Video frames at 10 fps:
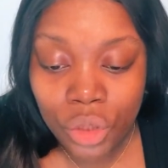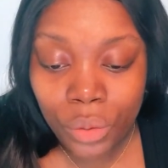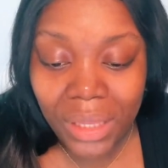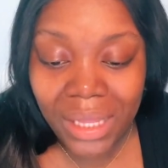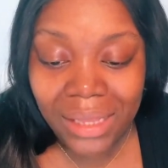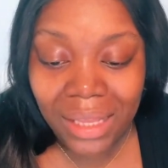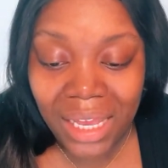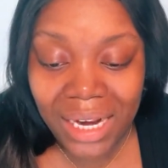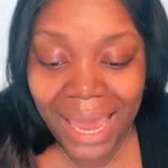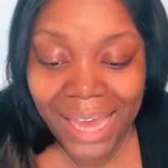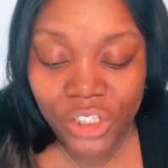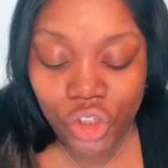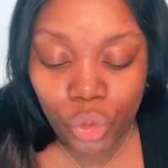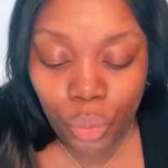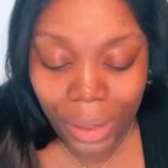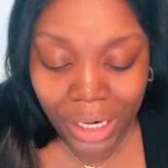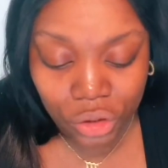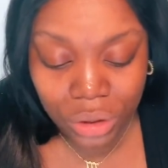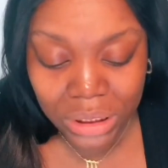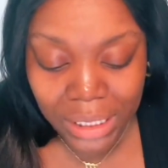So in case you were
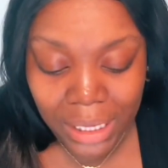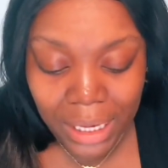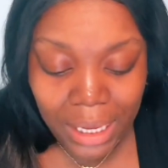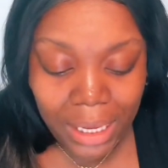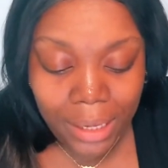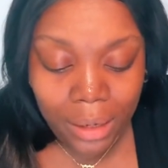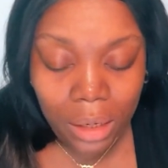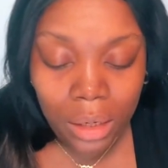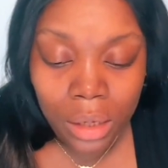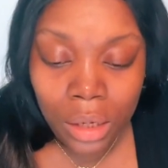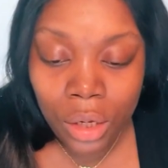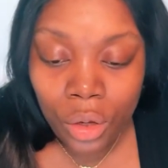interested in